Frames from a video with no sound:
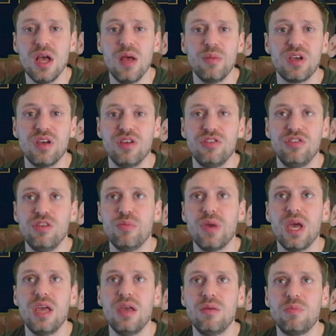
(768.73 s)
because you
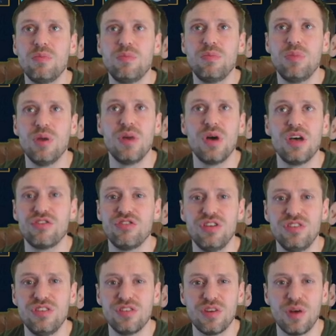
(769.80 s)
may put
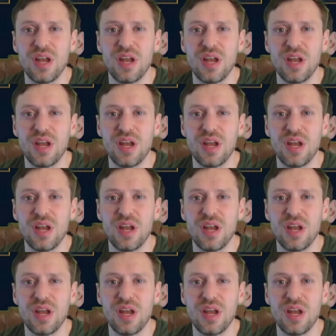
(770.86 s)
masteries inside.